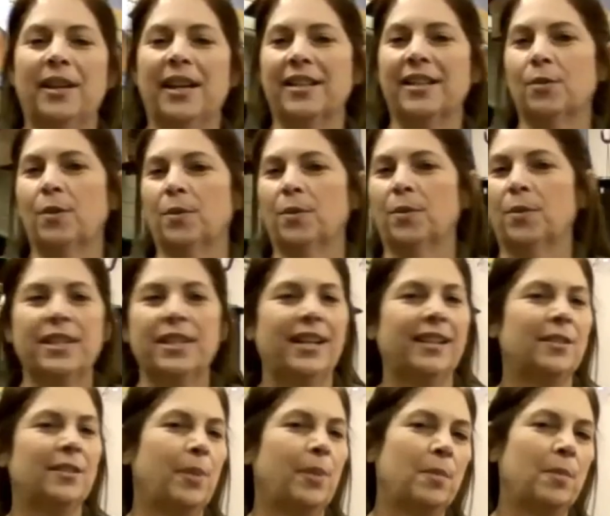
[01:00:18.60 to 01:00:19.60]
that's what we're
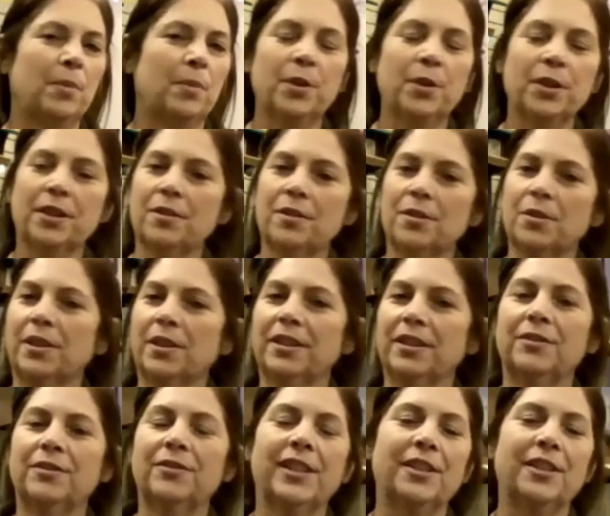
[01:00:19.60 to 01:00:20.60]
telling people, put those
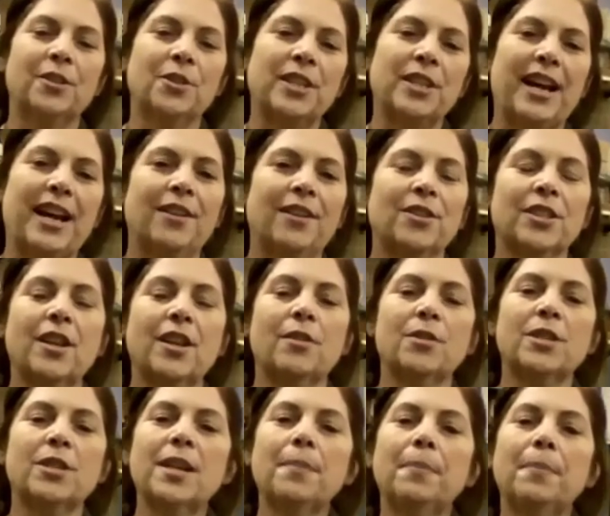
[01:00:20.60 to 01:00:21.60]
Oriole feeders out. So
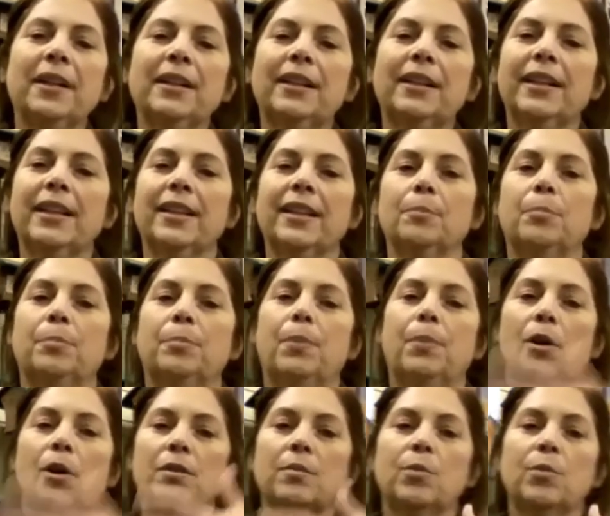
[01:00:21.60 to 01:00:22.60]
typically the
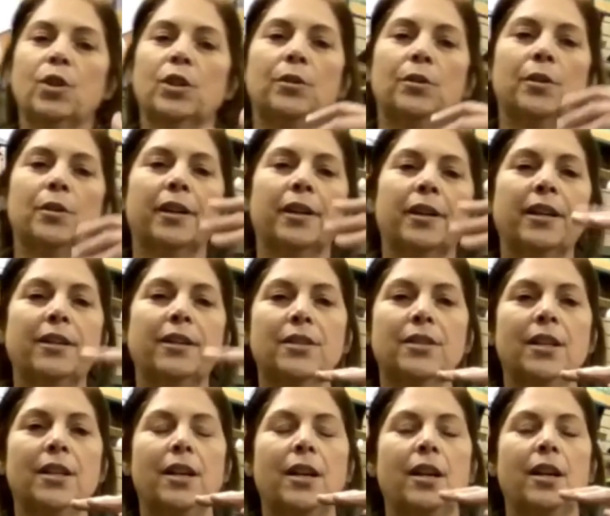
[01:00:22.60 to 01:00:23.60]
Baltimore
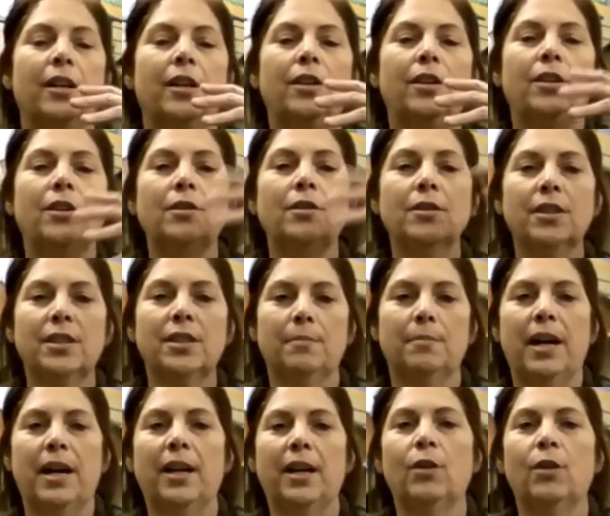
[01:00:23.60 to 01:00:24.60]
Orioles used to
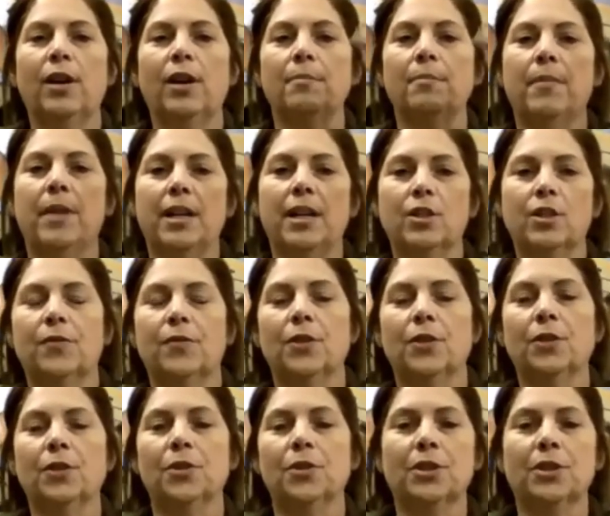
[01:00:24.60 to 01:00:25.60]
migrate much
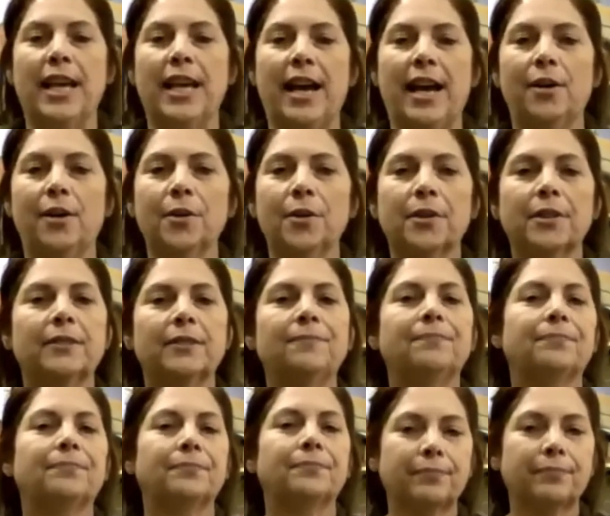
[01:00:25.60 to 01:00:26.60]
further south.
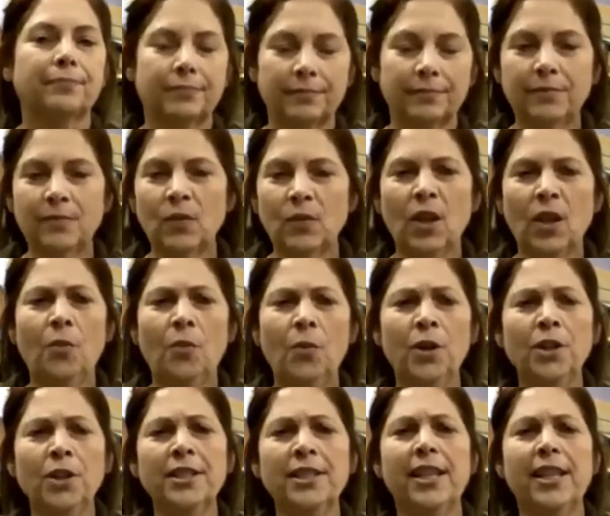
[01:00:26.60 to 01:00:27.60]

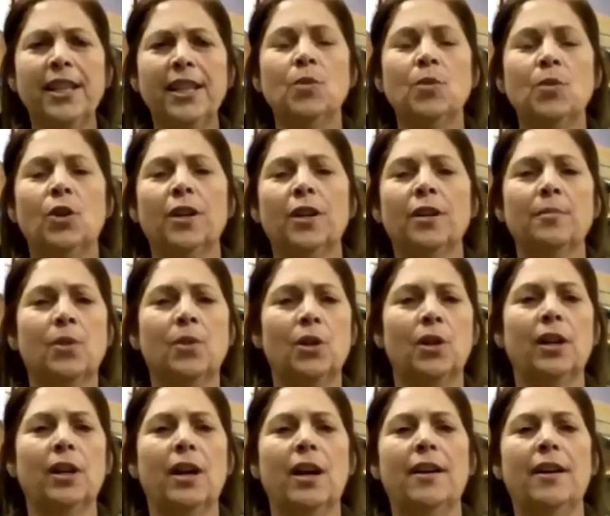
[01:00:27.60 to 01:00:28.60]
We're seeing more and
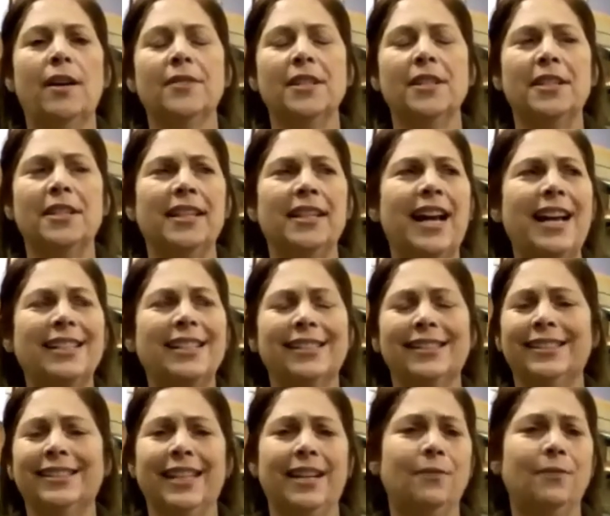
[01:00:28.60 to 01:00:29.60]
more often the
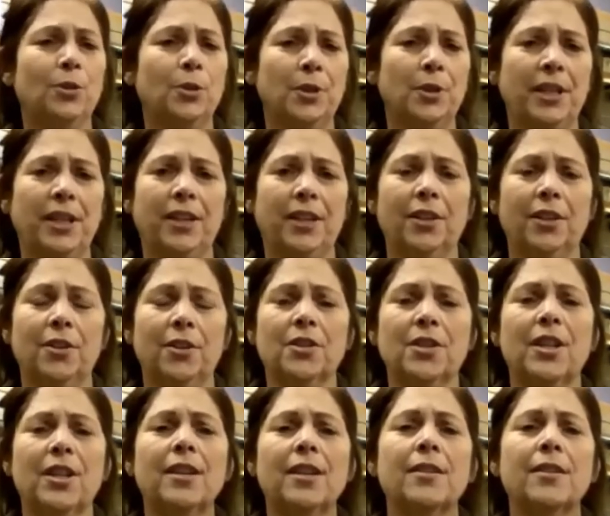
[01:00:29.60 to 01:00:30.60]
last several
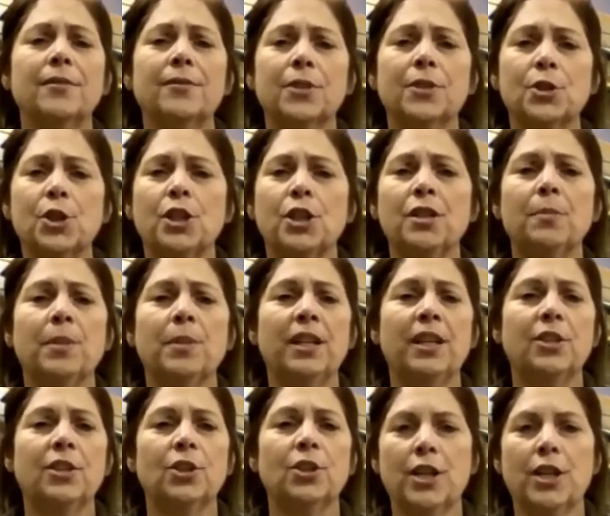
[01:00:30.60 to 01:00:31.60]
years, Virginia
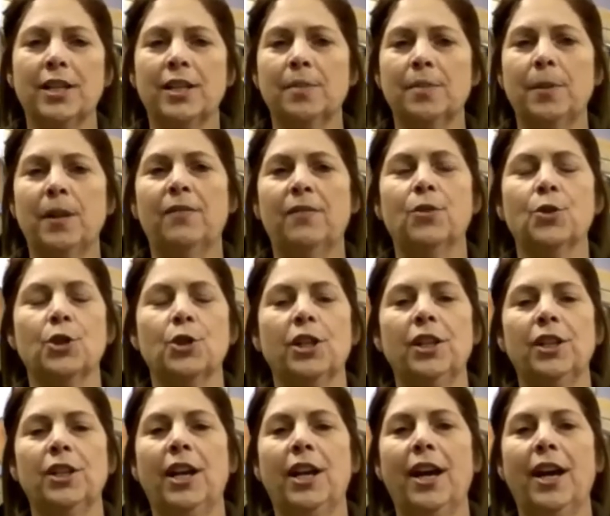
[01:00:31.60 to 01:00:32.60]
Beach, Chesapeake,
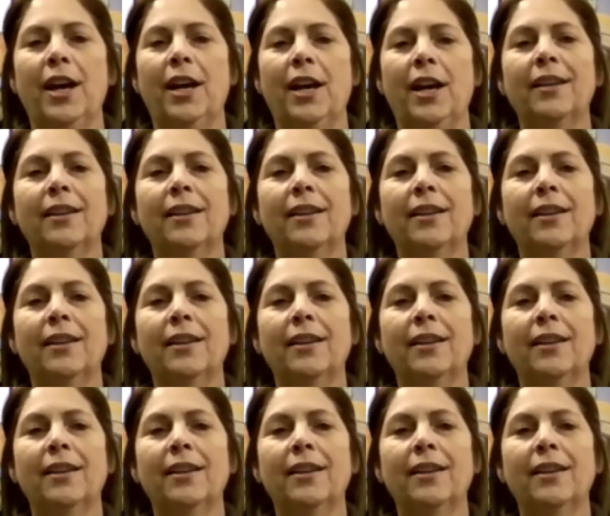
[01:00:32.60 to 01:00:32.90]
Virginia,